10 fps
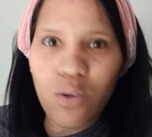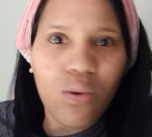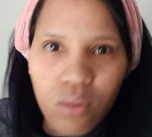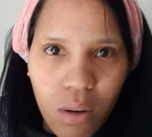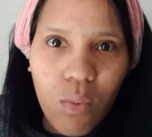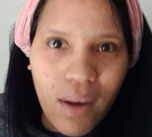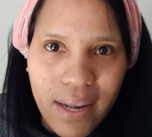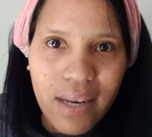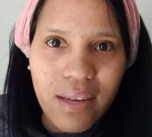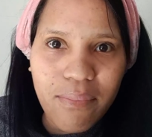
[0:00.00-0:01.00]
you don't
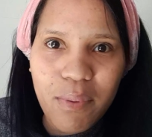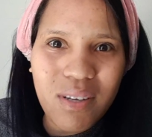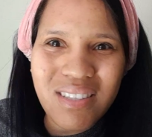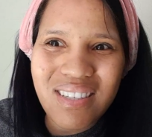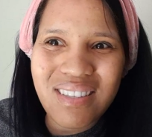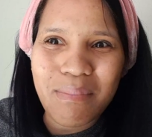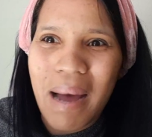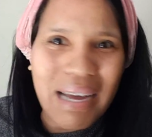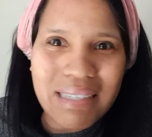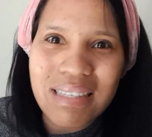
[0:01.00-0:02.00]
worry because
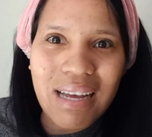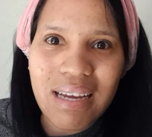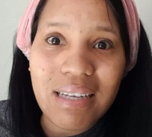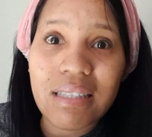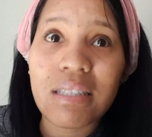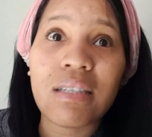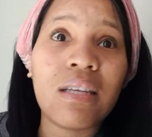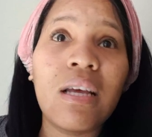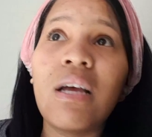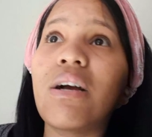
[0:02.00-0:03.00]
Maki Sak,
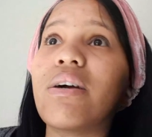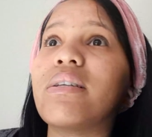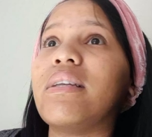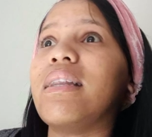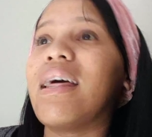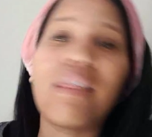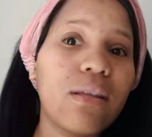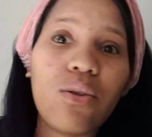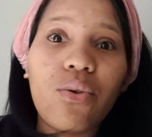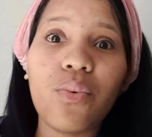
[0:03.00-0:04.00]
it's got
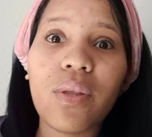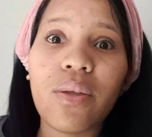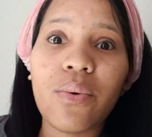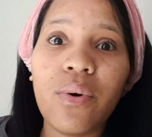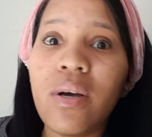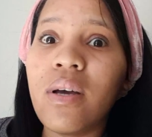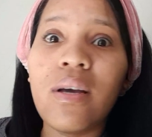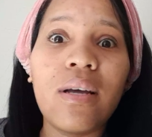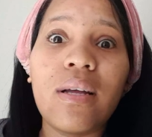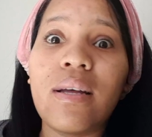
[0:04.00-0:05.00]
nothing to do with you
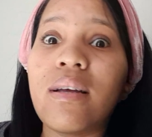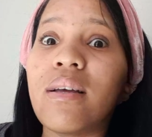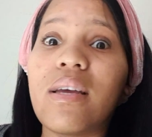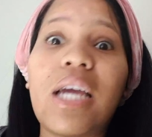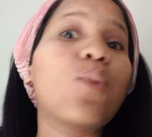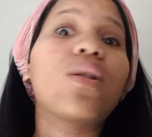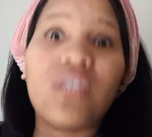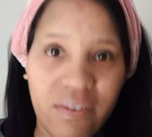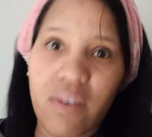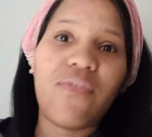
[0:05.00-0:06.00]
it will
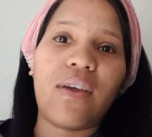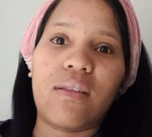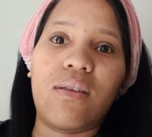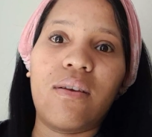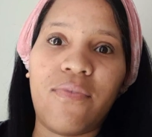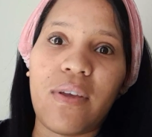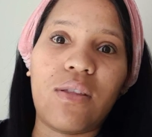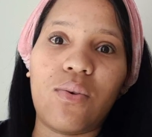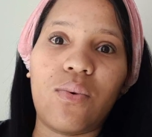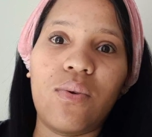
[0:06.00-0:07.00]
never affect
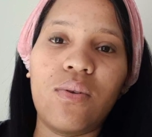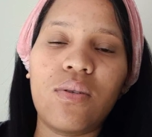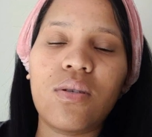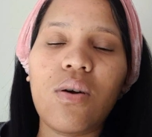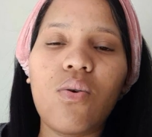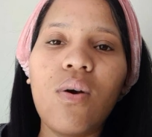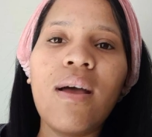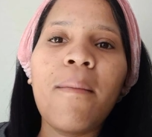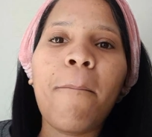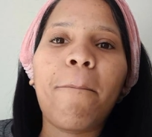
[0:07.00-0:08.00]
affect you so
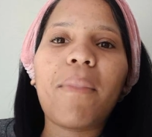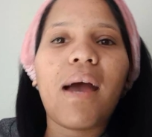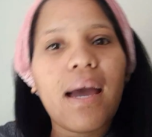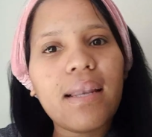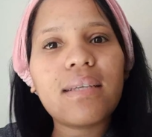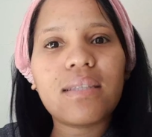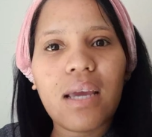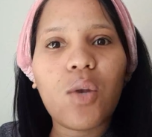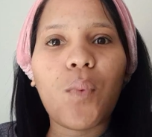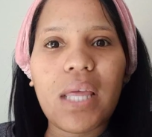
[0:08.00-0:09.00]

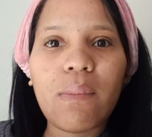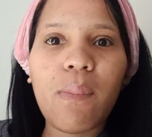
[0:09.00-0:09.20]
understand where the